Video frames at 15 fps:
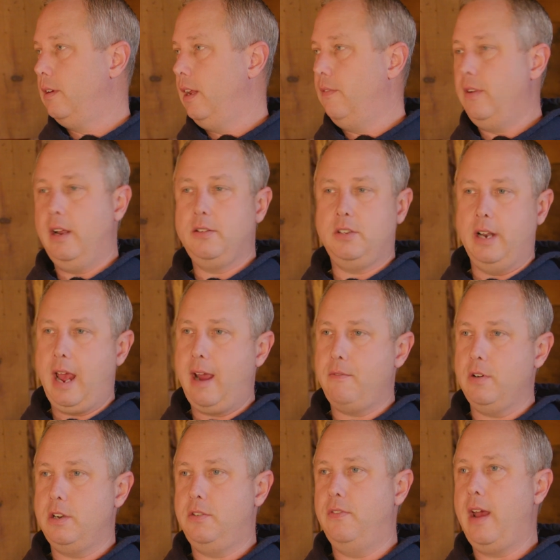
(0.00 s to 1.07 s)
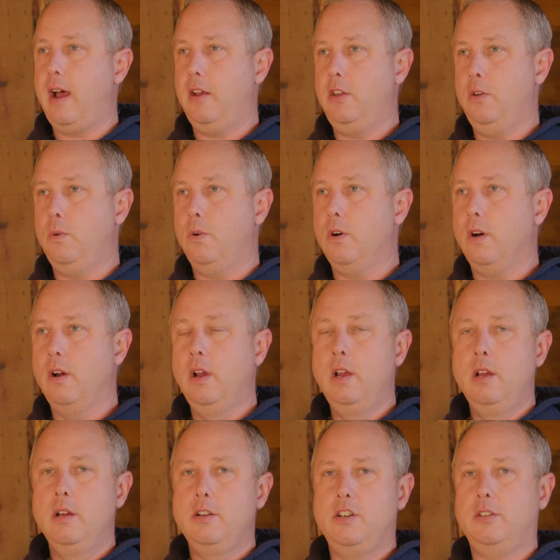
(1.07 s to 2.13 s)
even as an average value or
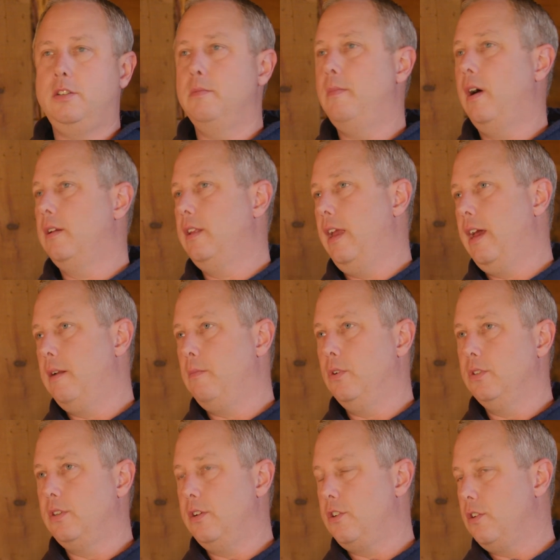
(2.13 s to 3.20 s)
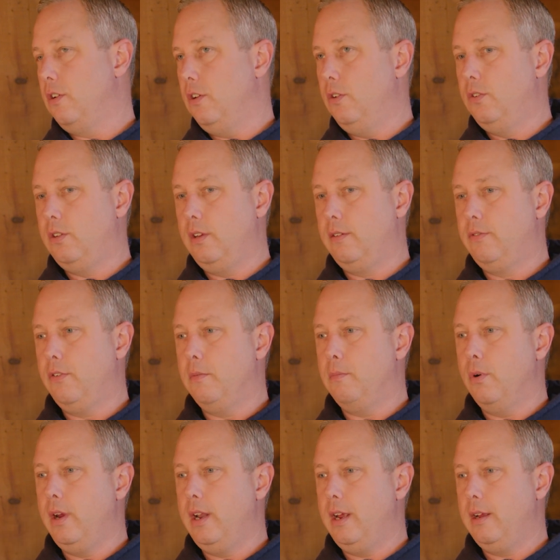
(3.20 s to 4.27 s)
just among the animals that you're using for
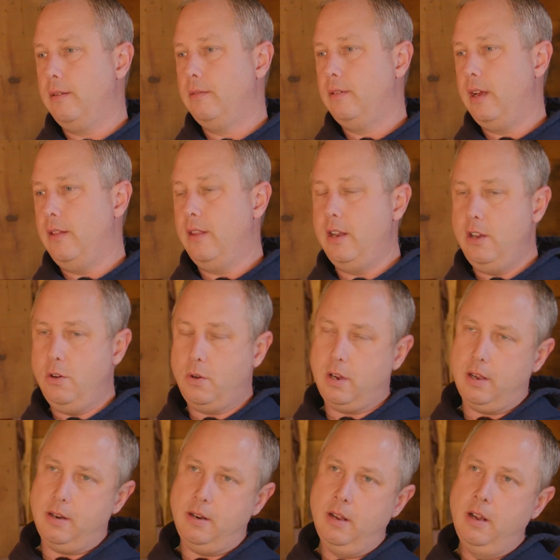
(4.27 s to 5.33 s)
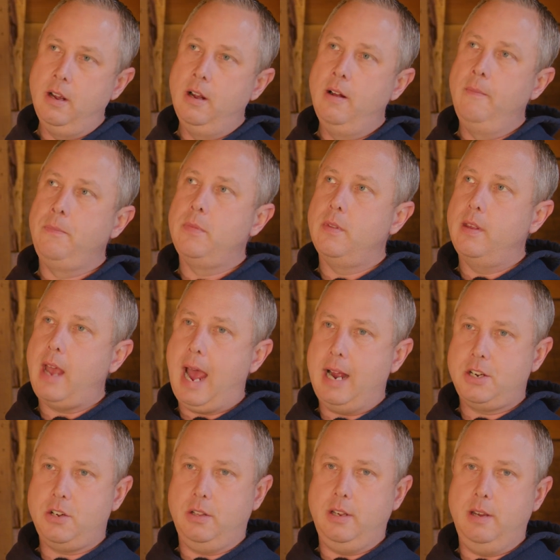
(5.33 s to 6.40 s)
breeding. And then you can
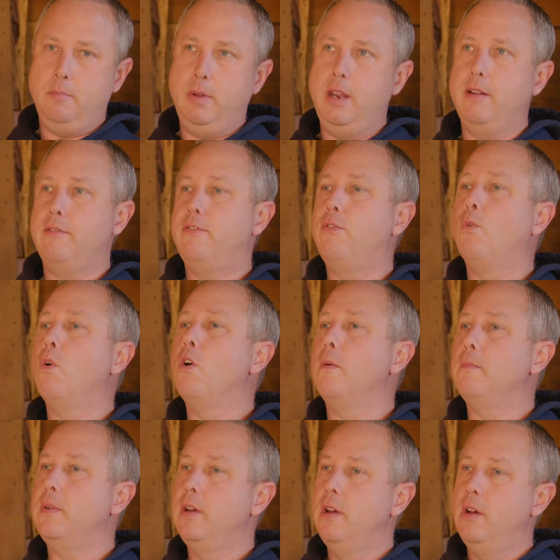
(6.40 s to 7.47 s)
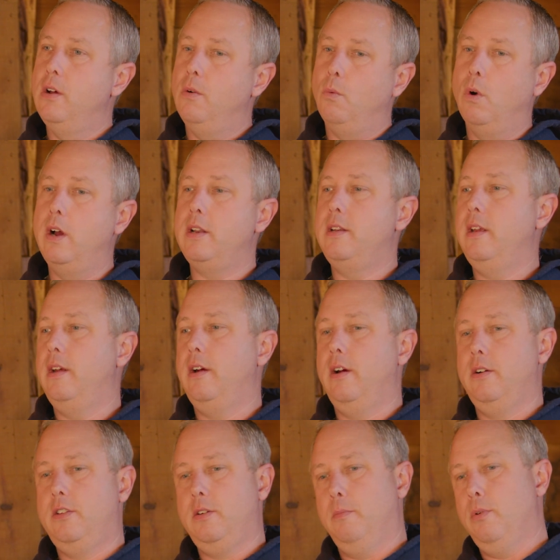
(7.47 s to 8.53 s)
actually be informed what
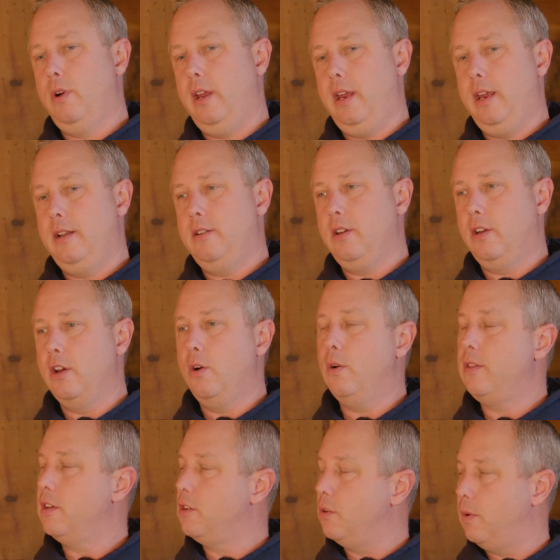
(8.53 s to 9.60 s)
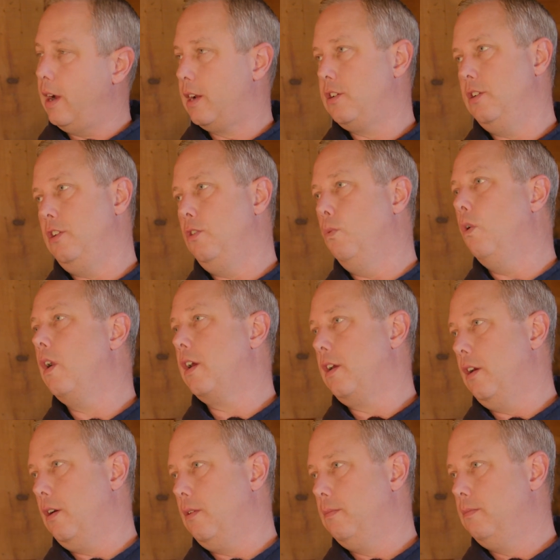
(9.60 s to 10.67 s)
deer to breed to go in the direction you want to
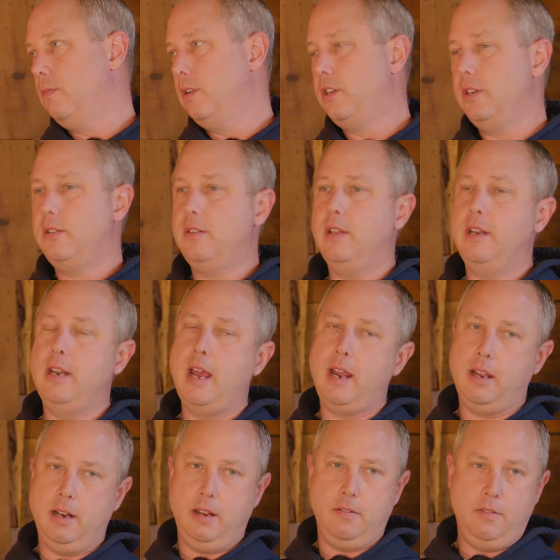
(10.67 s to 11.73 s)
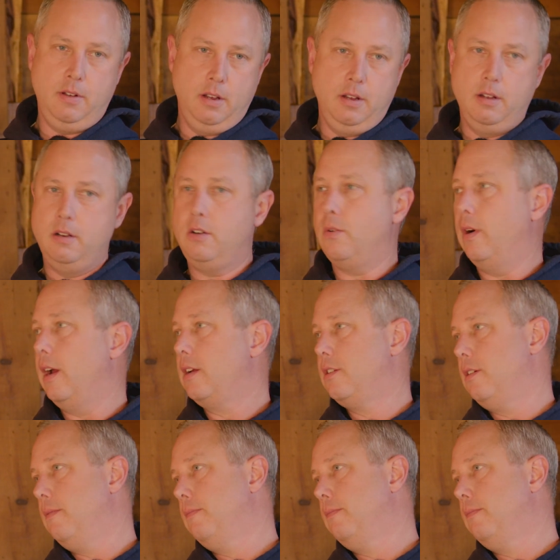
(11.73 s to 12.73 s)
go, which is the negative direction.